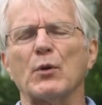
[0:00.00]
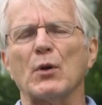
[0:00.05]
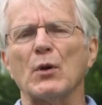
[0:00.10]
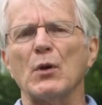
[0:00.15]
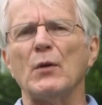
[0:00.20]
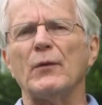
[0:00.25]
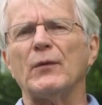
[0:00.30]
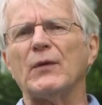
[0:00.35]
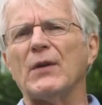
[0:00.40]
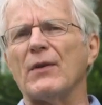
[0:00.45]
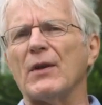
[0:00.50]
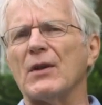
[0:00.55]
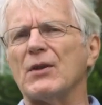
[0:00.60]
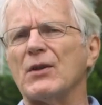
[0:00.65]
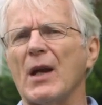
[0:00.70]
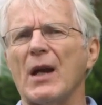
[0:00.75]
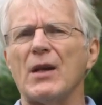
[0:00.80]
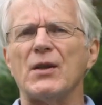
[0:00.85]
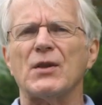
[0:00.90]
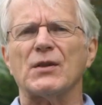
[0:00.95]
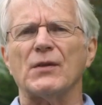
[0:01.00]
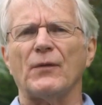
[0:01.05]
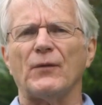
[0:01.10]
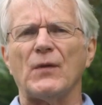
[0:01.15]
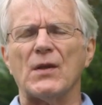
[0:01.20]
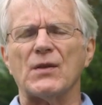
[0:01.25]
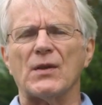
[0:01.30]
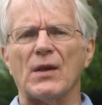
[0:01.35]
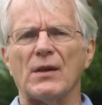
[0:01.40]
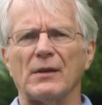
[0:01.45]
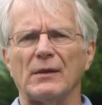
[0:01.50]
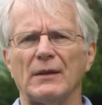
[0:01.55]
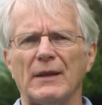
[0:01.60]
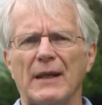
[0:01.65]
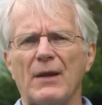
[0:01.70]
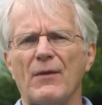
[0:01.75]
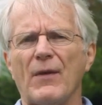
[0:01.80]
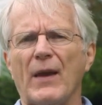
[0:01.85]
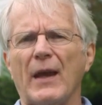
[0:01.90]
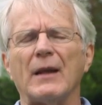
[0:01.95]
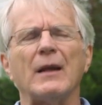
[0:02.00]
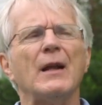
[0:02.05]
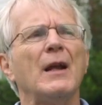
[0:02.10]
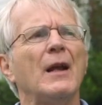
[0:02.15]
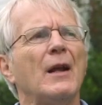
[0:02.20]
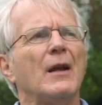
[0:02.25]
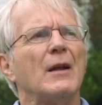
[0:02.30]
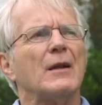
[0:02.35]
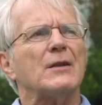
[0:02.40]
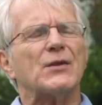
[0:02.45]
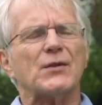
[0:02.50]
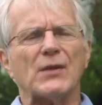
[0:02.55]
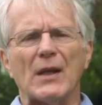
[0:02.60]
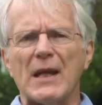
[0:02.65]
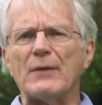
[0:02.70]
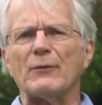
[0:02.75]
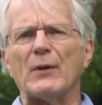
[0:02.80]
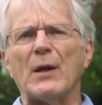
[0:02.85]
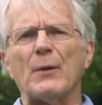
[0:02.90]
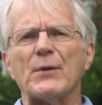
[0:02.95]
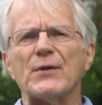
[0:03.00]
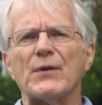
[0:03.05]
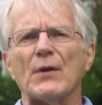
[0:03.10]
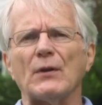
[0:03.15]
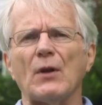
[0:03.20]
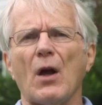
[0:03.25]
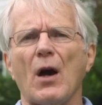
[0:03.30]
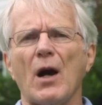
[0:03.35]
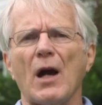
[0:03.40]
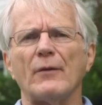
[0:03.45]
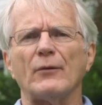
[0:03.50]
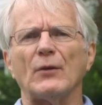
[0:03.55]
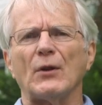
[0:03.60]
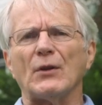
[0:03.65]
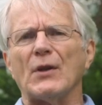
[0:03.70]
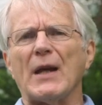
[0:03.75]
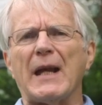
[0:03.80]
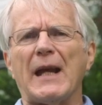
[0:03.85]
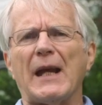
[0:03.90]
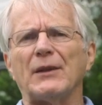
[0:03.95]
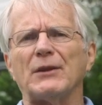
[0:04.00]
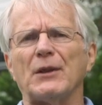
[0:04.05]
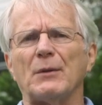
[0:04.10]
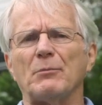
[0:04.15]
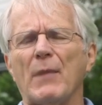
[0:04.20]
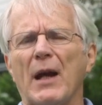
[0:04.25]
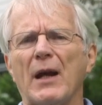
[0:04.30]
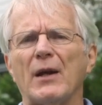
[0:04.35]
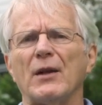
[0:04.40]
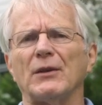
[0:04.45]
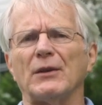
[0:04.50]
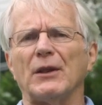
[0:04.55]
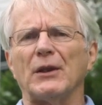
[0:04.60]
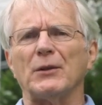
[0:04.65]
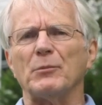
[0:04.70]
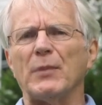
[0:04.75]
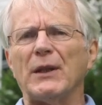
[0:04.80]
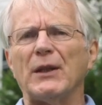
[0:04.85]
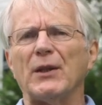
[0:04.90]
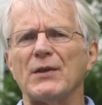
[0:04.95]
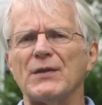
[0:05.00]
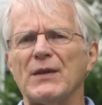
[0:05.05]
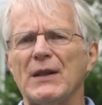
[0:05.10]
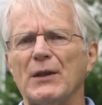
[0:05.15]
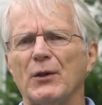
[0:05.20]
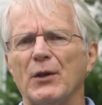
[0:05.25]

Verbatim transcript: prove to the judge sufficiently that slavery was the law of the land in Maryland because he